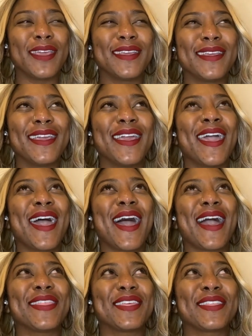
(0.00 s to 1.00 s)

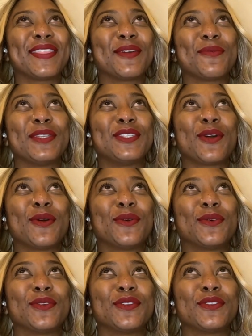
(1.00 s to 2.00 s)
i think that we
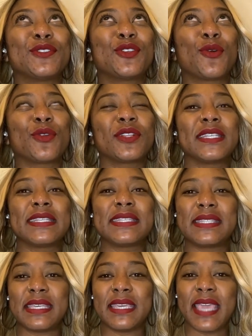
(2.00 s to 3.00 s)
don't totally
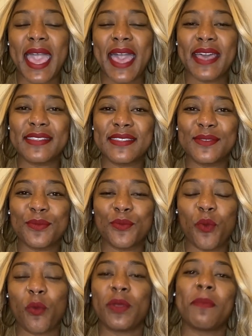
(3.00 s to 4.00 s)
see as
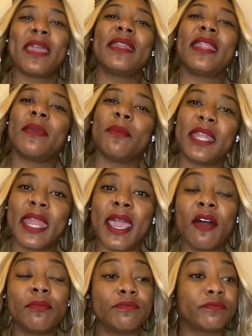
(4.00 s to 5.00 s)
what we might name it
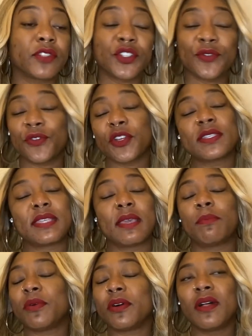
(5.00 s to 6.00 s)
now so, for
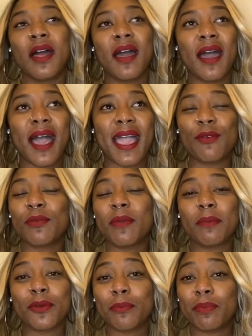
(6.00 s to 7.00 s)
example, I
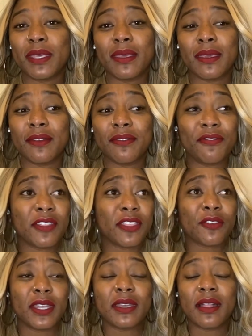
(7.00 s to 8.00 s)
remember being in a
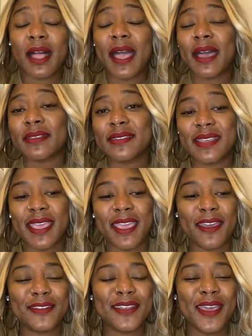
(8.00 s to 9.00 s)
fifth grade class,
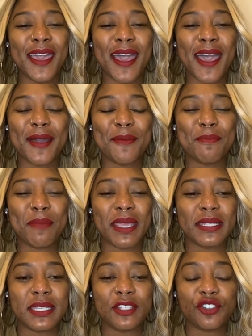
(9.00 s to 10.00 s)
and uh,
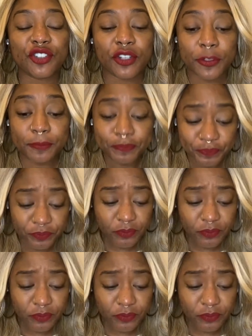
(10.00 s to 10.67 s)
my teacher